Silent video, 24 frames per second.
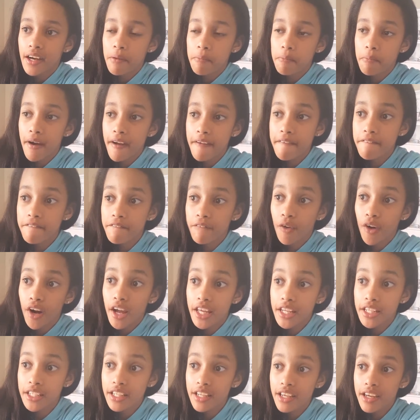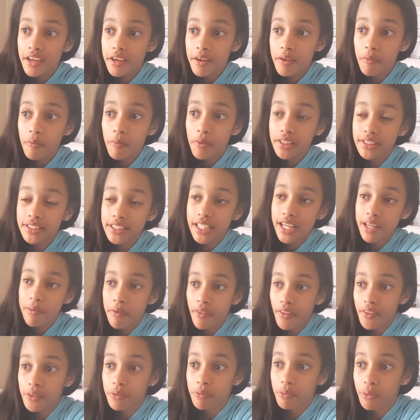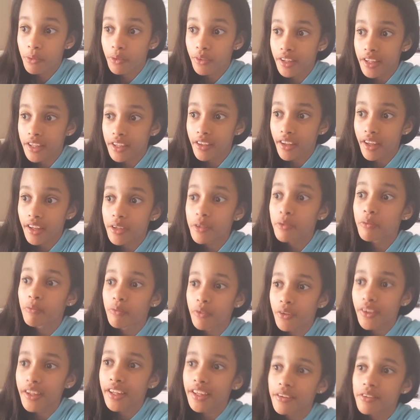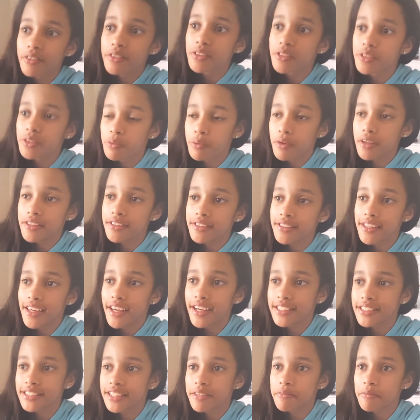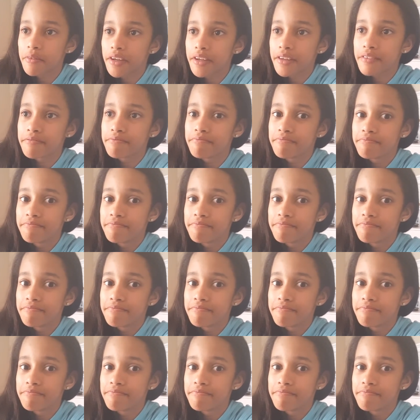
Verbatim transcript: My friend was sending me this really, like, really sweet text, and I'm like,